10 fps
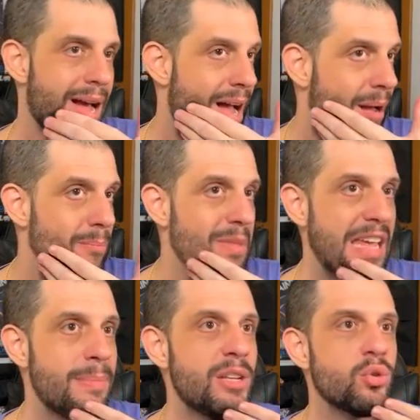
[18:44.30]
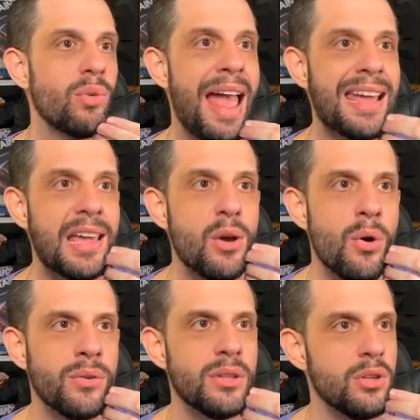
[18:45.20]
maybe dragging
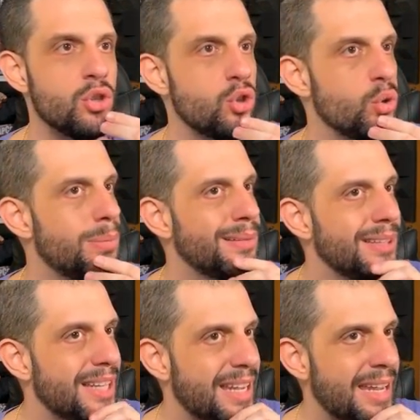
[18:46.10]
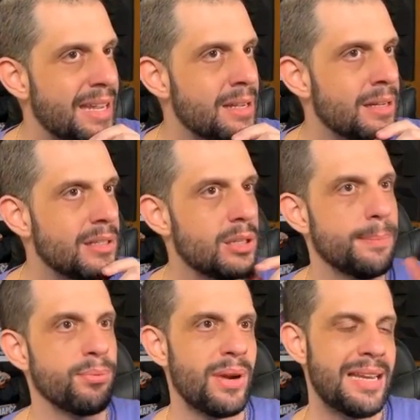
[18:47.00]
over the Jubilee to
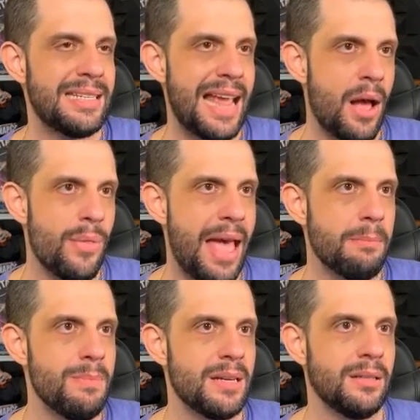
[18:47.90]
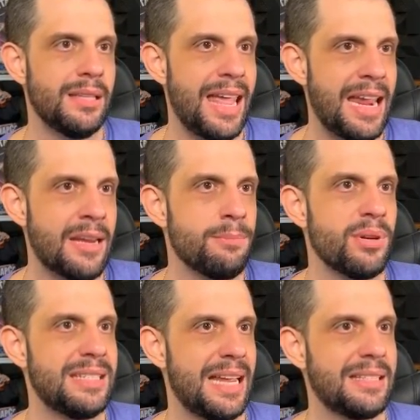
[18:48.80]
bring down that middle lane
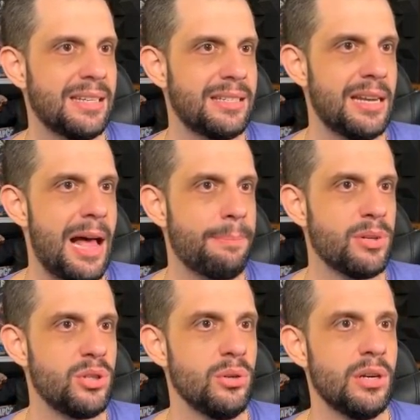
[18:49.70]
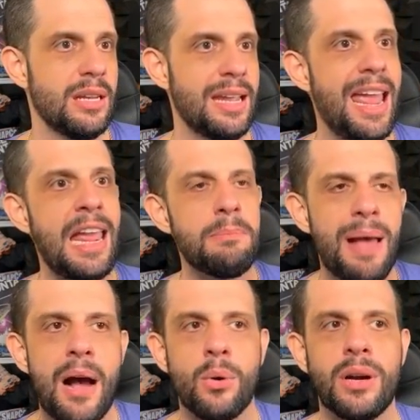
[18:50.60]
presents us an opportunity. 8
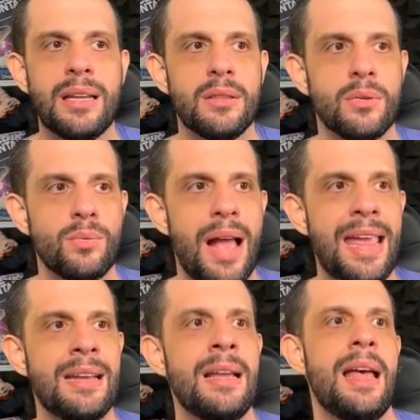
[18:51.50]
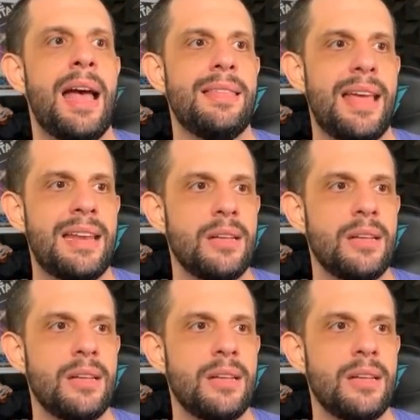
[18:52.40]
power in the right, and then